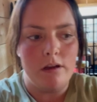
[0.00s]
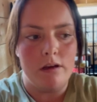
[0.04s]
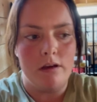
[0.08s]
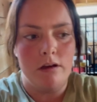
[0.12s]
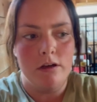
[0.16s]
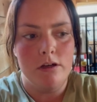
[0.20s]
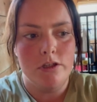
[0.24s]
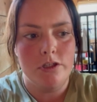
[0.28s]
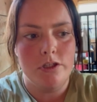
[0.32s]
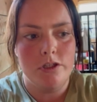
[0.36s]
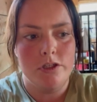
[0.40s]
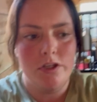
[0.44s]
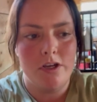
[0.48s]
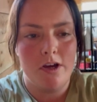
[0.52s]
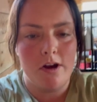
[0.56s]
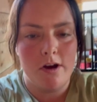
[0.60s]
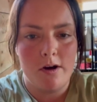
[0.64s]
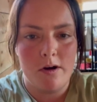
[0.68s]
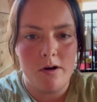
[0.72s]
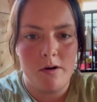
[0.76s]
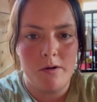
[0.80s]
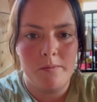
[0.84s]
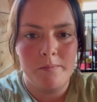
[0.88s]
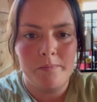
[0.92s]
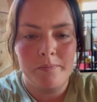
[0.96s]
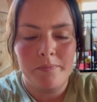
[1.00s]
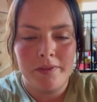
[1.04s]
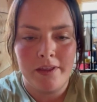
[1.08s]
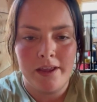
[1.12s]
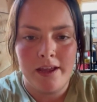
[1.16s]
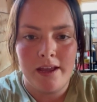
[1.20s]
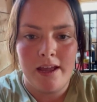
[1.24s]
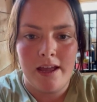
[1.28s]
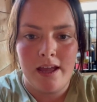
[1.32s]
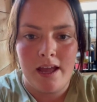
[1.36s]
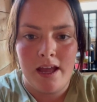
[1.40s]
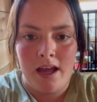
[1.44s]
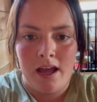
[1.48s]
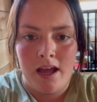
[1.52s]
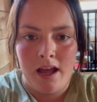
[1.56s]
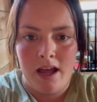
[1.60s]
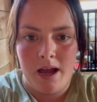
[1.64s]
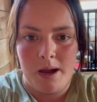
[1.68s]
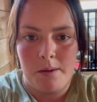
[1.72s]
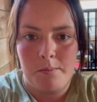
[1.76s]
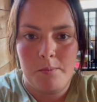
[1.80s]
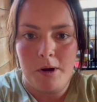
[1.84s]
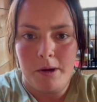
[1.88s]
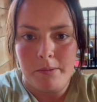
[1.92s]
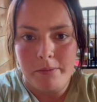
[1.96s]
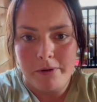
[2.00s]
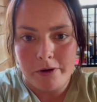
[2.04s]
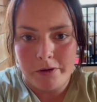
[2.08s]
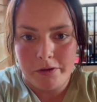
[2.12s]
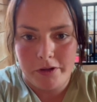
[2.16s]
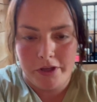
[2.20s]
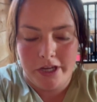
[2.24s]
So I'm probably only